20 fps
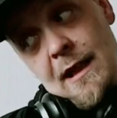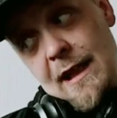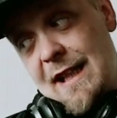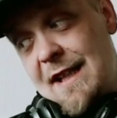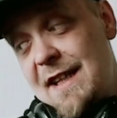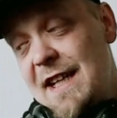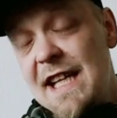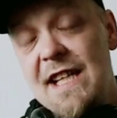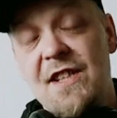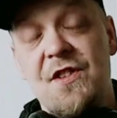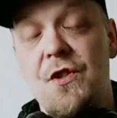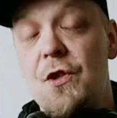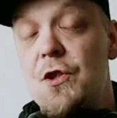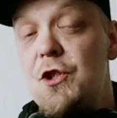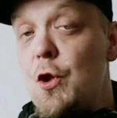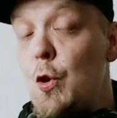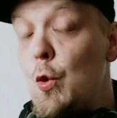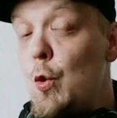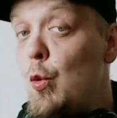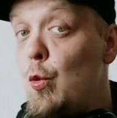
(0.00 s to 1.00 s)
It needs to
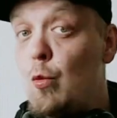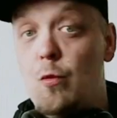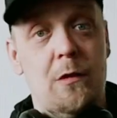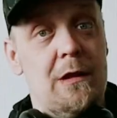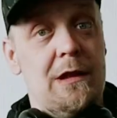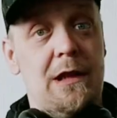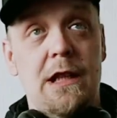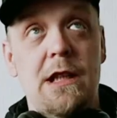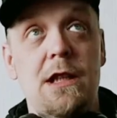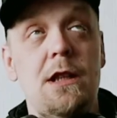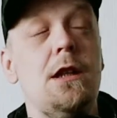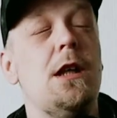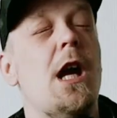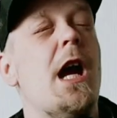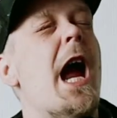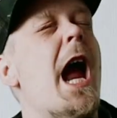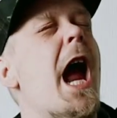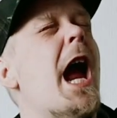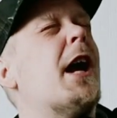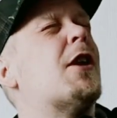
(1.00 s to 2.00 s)
do
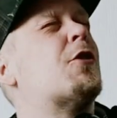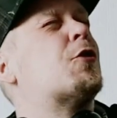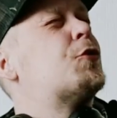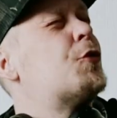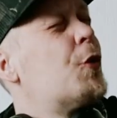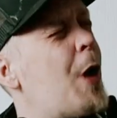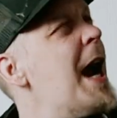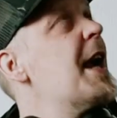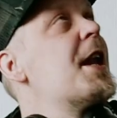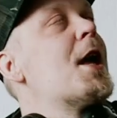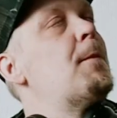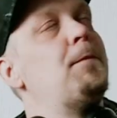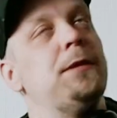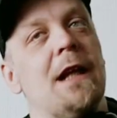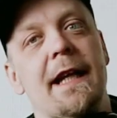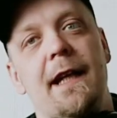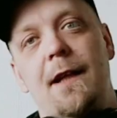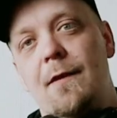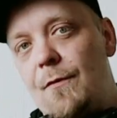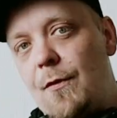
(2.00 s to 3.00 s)

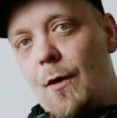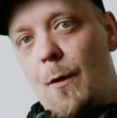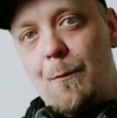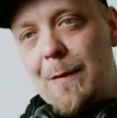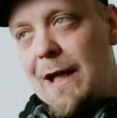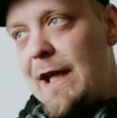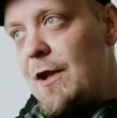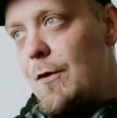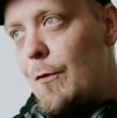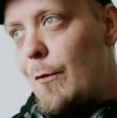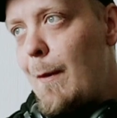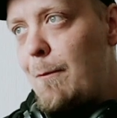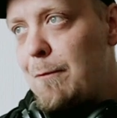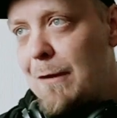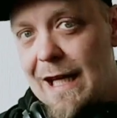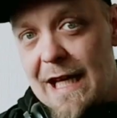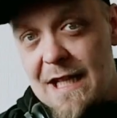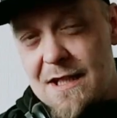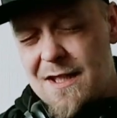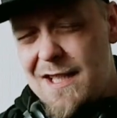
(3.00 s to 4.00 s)
incredibly for me to
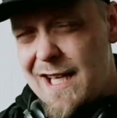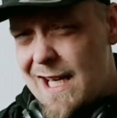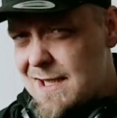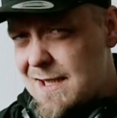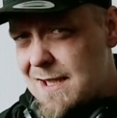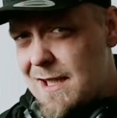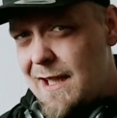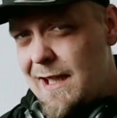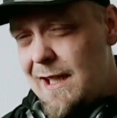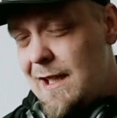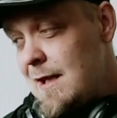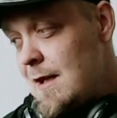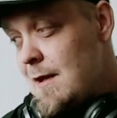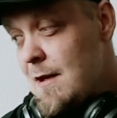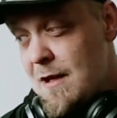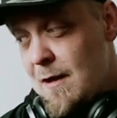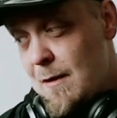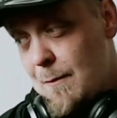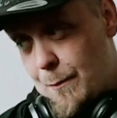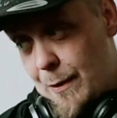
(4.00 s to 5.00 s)
replace Destiny,
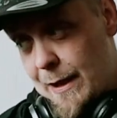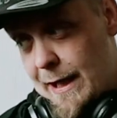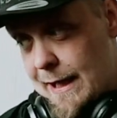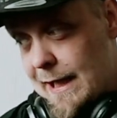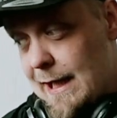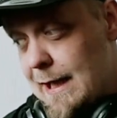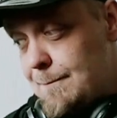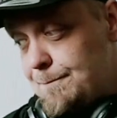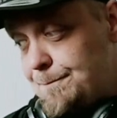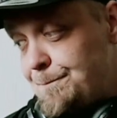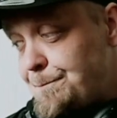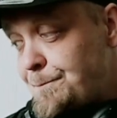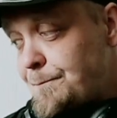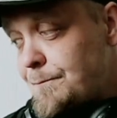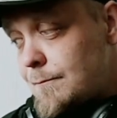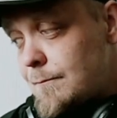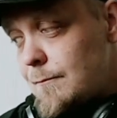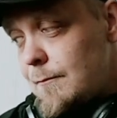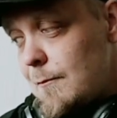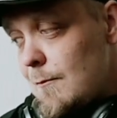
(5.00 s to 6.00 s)
but
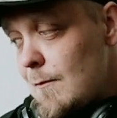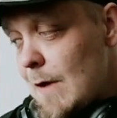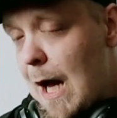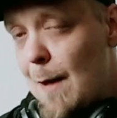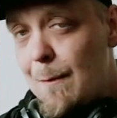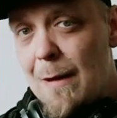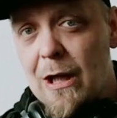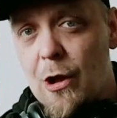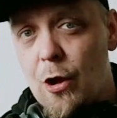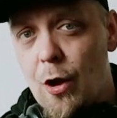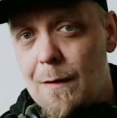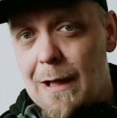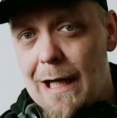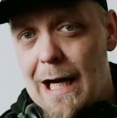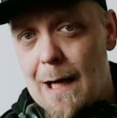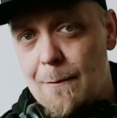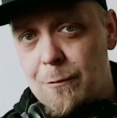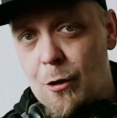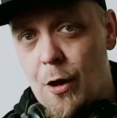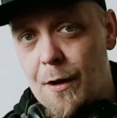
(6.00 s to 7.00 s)

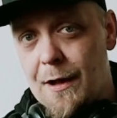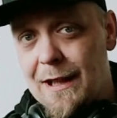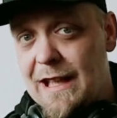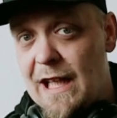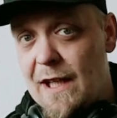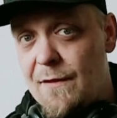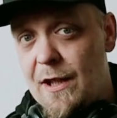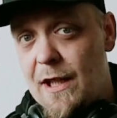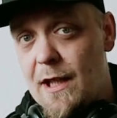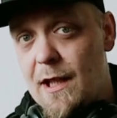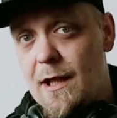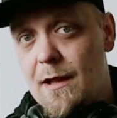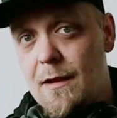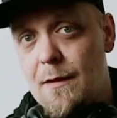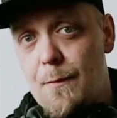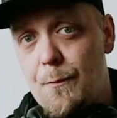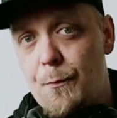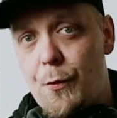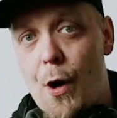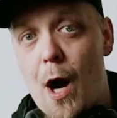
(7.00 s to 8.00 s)
I'm gonna give it
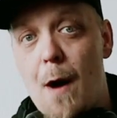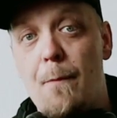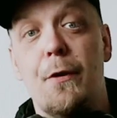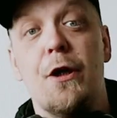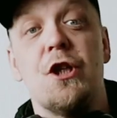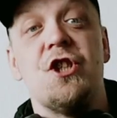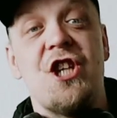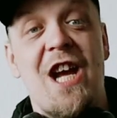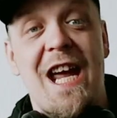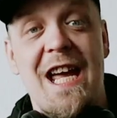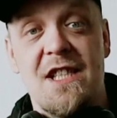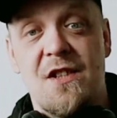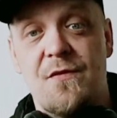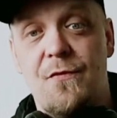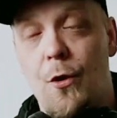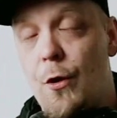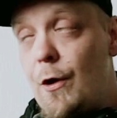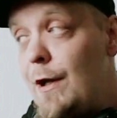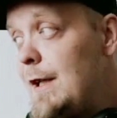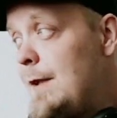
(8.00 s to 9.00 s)
a proper chance
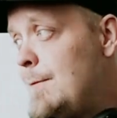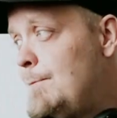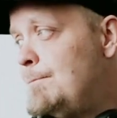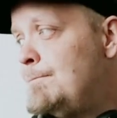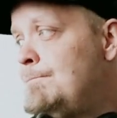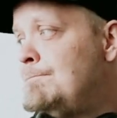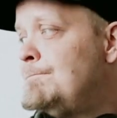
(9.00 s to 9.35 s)
for it.